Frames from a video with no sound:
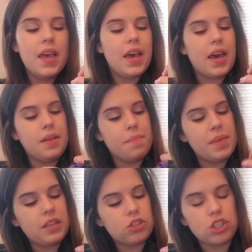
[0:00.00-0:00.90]
And then
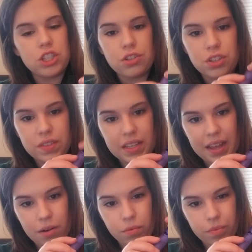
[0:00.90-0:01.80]
make sure you're using
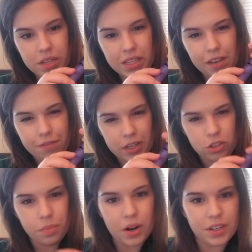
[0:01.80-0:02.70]
that really
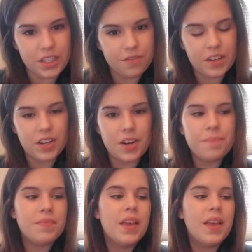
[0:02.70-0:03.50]
fleshy part of your finger.